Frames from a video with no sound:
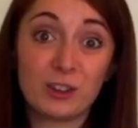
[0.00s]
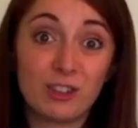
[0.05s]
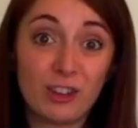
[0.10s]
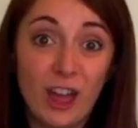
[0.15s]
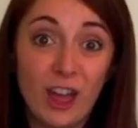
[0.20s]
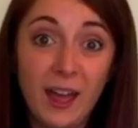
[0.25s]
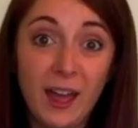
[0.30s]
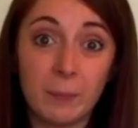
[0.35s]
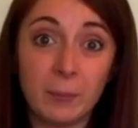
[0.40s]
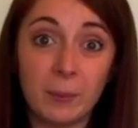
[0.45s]

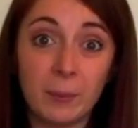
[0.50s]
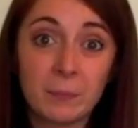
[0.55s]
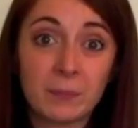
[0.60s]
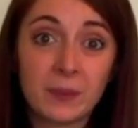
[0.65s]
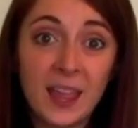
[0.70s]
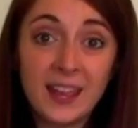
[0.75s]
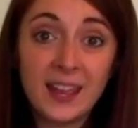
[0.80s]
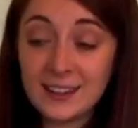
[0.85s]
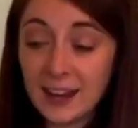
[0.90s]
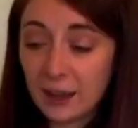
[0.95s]
like,
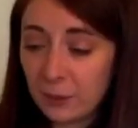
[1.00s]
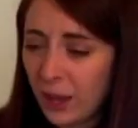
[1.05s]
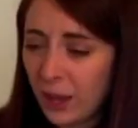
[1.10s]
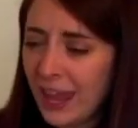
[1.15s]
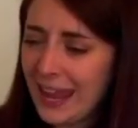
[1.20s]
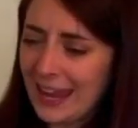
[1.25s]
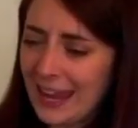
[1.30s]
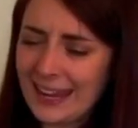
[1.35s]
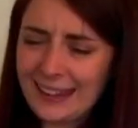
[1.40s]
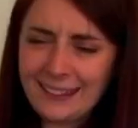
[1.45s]

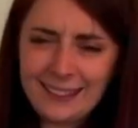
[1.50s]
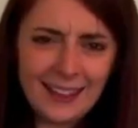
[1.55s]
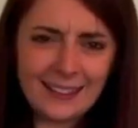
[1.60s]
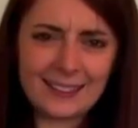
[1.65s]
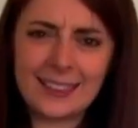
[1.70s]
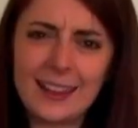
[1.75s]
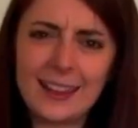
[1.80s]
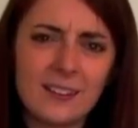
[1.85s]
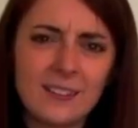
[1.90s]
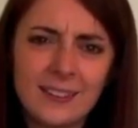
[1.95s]
how can
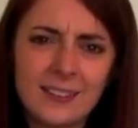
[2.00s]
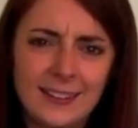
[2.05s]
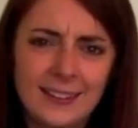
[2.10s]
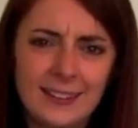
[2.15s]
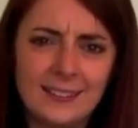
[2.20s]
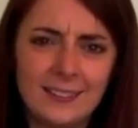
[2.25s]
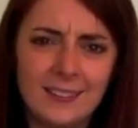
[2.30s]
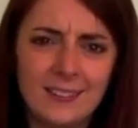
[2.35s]
we hold the